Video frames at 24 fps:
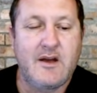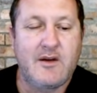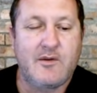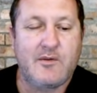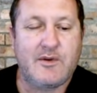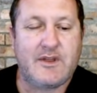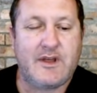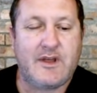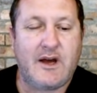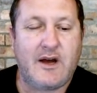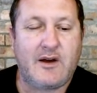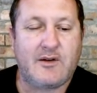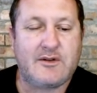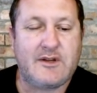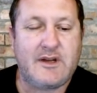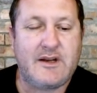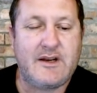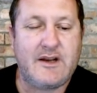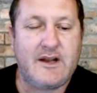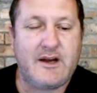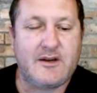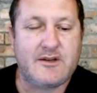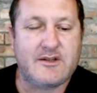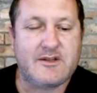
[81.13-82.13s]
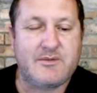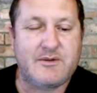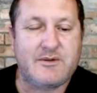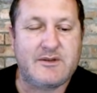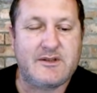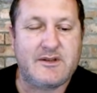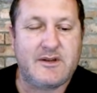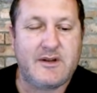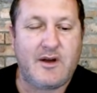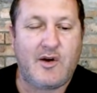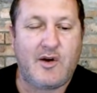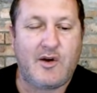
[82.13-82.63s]
without
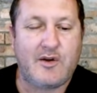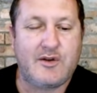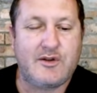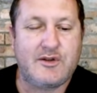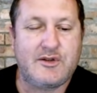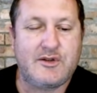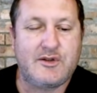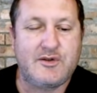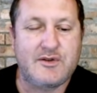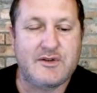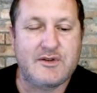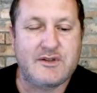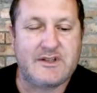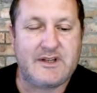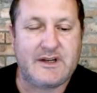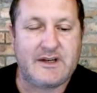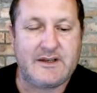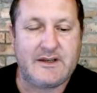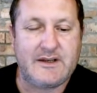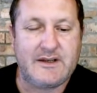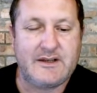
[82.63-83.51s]
announcement on Tuesday.